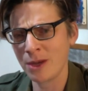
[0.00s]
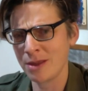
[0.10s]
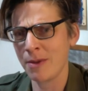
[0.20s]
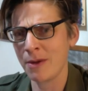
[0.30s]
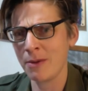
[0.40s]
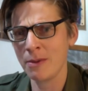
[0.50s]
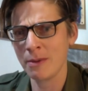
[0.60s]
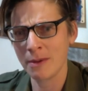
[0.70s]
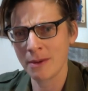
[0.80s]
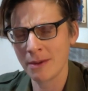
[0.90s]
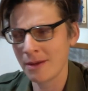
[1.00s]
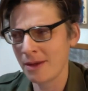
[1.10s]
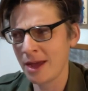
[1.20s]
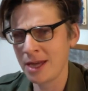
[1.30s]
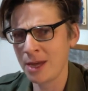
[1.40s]
Pooh,
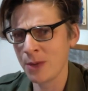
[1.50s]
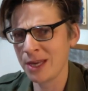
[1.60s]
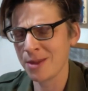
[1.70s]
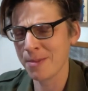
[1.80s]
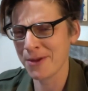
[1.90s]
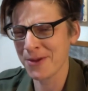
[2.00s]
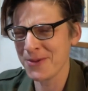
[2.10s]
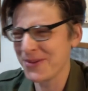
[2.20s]
any Winnie the Pooh.